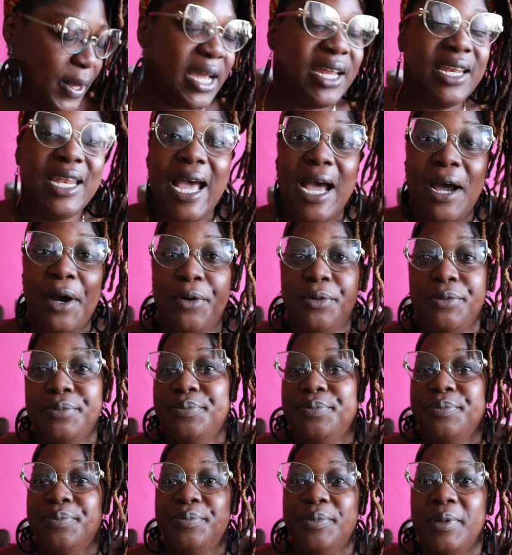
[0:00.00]

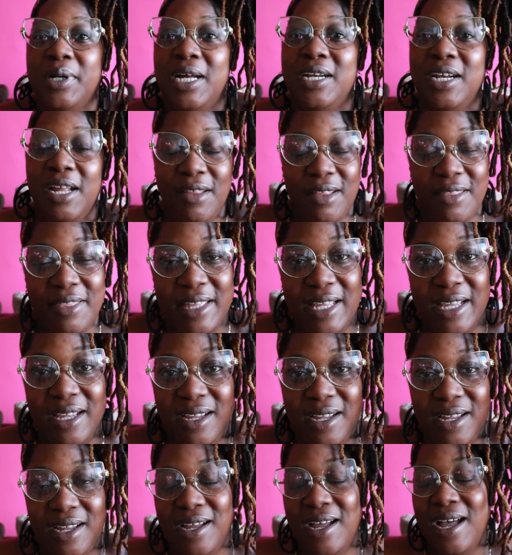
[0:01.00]
Now, another
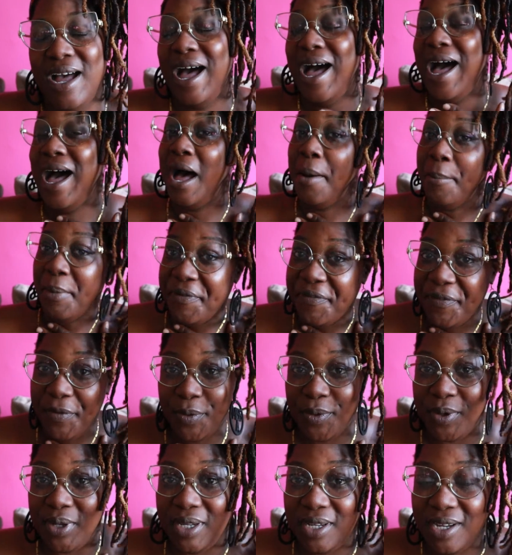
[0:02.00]
thing, I'm a
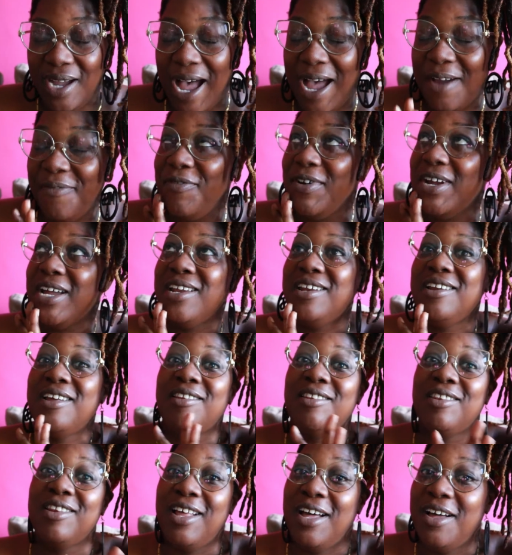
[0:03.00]
foodie. I freaking
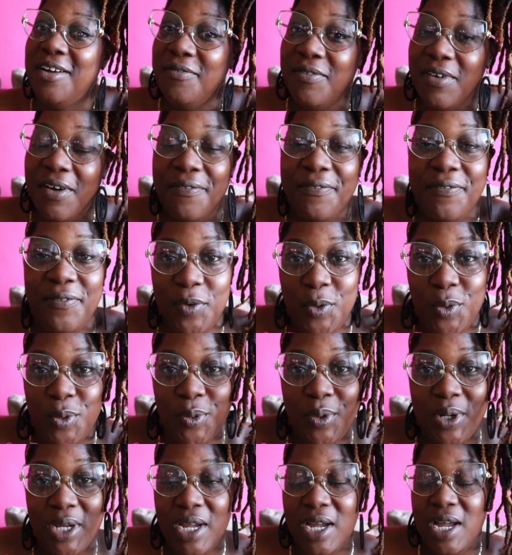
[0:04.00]
love
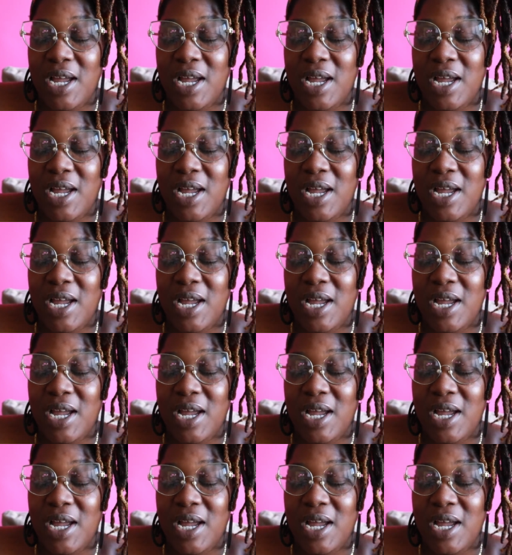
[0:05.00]
food.